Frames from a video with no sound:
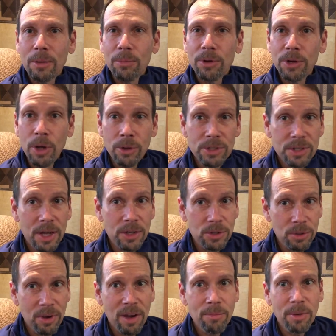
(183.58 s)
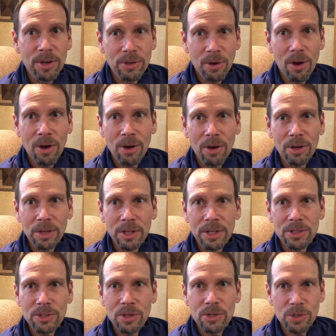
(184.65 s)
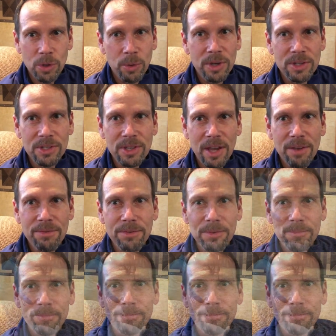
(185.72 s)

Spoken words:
but notice that I do have my dog on leash, so he's safe.